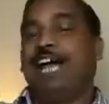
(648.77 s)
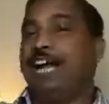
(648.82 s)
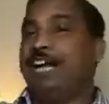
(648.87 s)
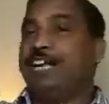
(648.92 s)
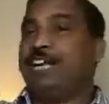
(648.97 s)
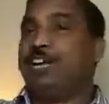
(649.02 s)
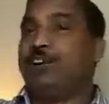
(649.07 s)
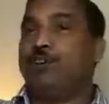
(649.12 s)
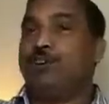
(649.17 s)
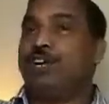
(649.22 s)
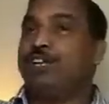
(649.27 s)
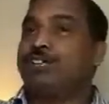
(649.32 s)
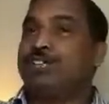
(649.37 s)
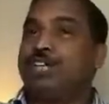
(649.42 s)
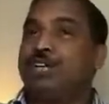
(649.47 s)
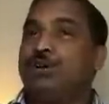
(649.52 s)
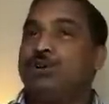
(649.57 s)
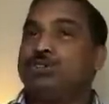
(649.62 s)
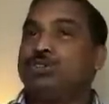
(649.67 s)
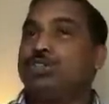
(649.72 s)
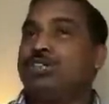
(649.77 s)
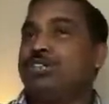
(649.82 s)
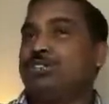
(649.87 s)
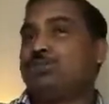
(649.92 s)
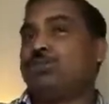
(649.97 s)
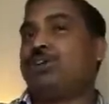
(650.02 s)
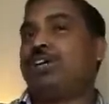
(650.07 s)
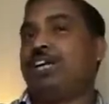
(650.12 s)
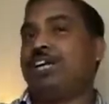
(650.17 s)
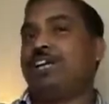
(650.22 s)
And Criojot
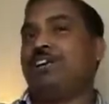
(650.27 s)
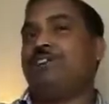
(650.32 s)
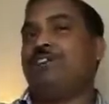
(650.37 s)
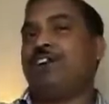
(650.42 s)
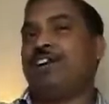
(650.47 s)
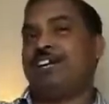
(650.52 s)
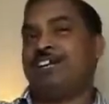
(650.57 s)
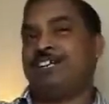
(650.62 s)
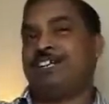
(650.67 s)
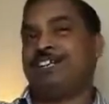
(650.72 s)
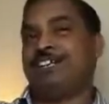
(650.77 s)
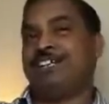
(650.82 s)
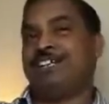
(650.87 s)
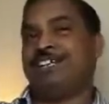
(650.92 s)
is totally different.